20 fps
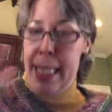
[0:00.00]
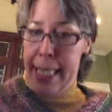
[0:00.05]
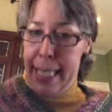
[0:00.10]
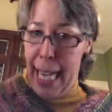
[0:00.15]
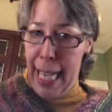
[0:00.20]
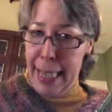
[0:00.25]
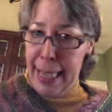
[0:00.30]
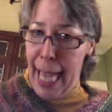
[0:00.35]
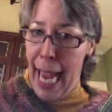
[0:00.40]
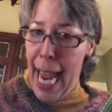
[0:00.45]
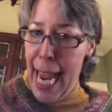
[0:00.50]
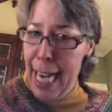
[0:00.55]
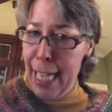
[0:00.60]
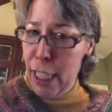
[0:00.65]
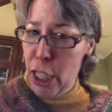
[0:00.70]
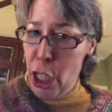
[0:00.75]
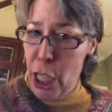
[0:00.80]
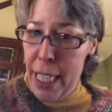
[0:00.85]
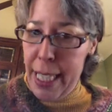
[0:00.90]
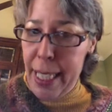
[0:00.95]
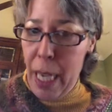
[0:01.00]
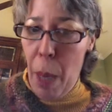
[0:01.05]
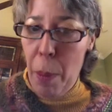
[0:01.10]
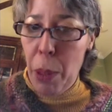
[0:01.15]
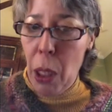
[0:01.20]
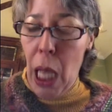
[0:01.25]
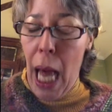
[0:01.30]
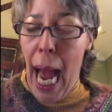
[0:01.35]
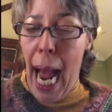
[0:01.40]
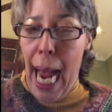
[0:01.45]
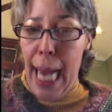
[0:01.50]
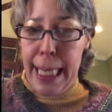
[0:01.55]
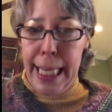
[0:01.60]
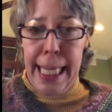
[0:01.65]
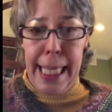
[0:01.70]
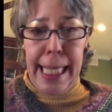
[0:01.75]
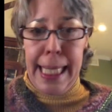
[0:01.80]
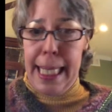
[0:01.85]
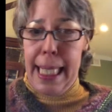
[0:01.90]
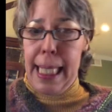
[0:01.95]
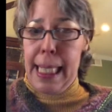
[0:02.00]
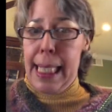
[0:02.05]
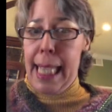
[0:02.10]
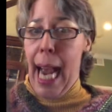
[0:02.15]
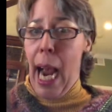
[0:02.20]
get the HE double hockey sticks